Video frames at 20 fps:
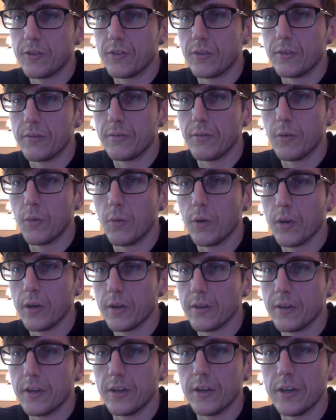of the work
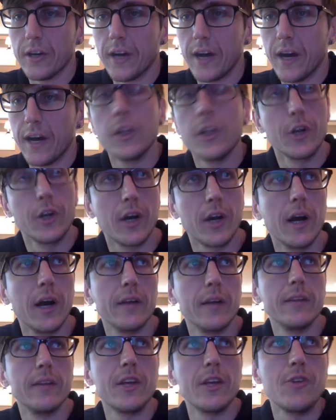that are not clear
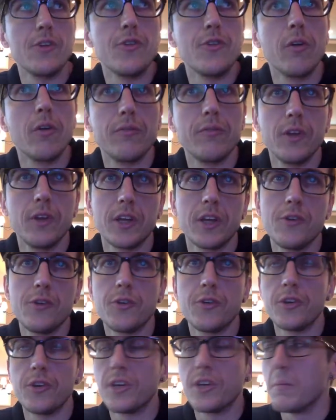cut, that you don't feel like you
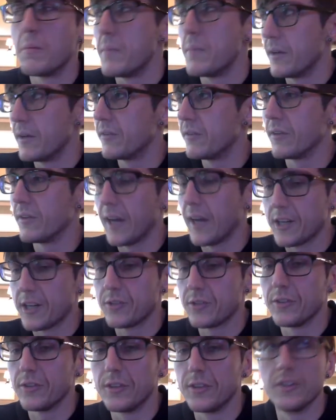could commit to
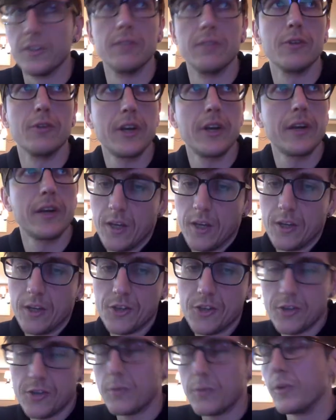actually delivering, you
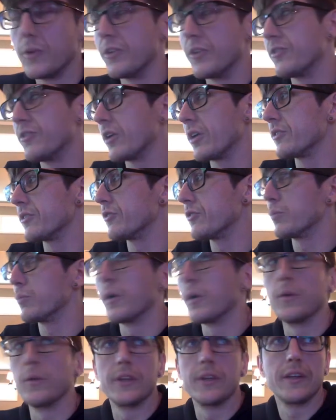shouldn't really start the
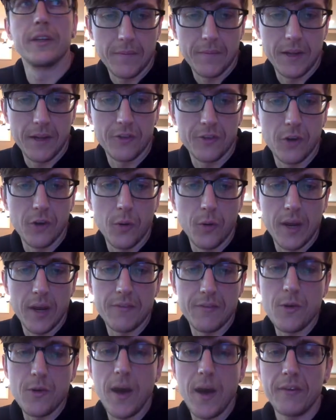sprint with it. And so
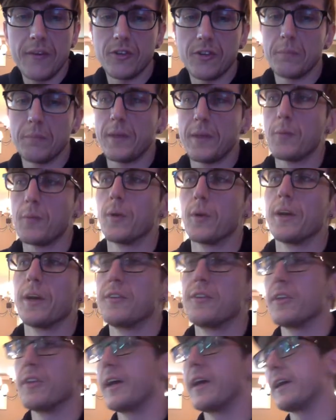if you have something where
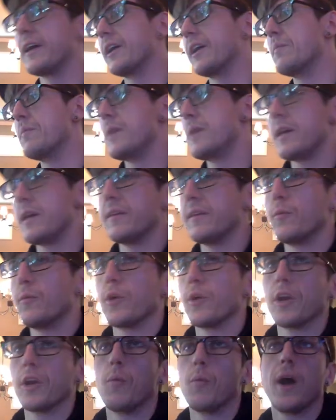it's like we're
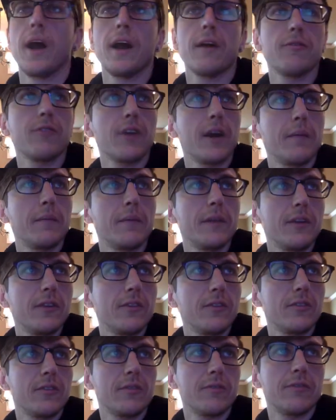going to wireframe
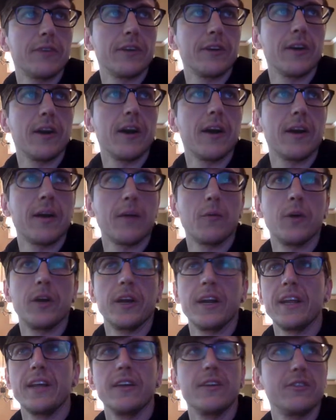this, figure out what
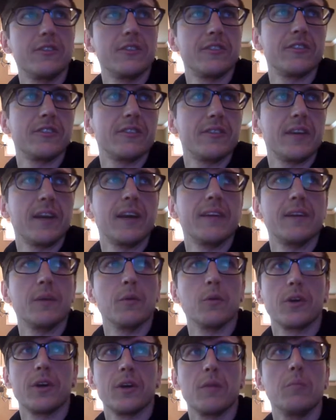it is, and then
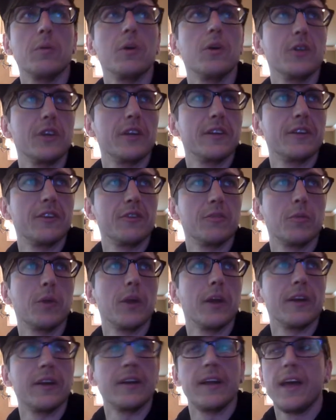we're going to build it, the sprint.